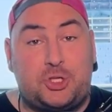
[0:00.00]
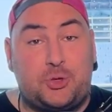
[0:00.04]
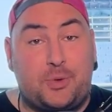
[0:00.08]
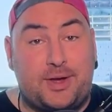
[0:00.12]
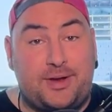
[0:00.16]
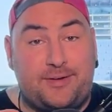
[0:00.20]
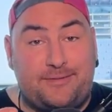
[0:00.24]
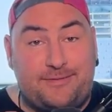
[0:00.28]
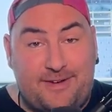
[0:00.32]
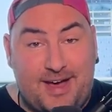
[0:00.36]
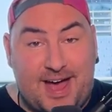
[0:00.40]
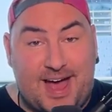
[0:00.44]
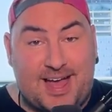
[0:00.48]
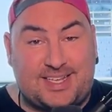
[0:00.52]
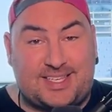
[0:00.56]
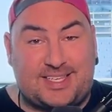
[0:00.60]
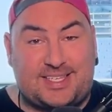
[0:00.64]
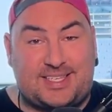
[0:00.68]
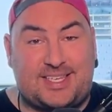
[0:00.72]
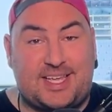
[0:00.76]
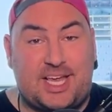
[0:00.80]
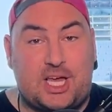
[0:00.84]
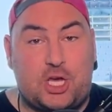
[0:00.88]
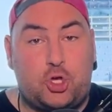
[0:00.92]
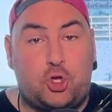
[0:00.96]

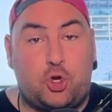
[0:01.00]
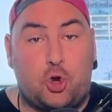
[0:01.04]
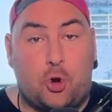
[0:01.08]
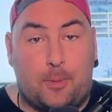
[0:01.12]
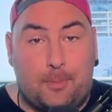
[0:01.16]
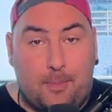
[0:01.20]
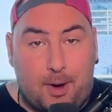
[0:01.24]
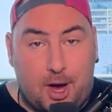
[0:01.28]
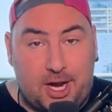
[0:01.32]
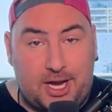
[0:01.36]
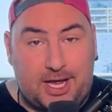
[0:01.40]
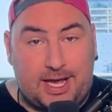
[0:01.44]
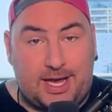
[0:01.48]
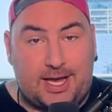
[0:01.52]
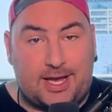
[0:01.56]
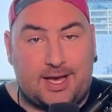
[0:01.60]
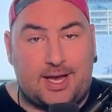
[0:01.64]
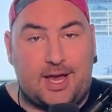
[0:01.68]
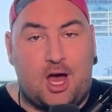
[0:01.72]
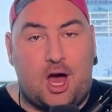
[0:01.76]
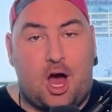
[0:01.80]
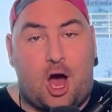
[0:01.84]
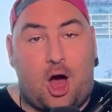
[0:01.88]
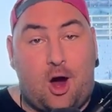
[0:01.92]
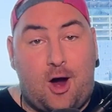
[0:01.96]
invest your money.
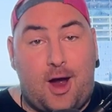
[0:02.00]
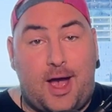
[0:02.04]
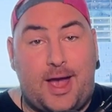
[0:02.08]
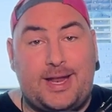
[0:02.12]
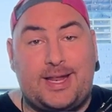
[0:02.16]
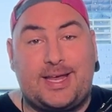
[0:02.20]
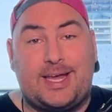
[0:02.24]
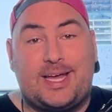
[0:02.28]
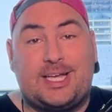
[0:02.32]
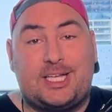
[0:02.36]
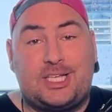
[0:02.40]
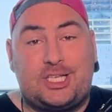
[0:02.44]
All right,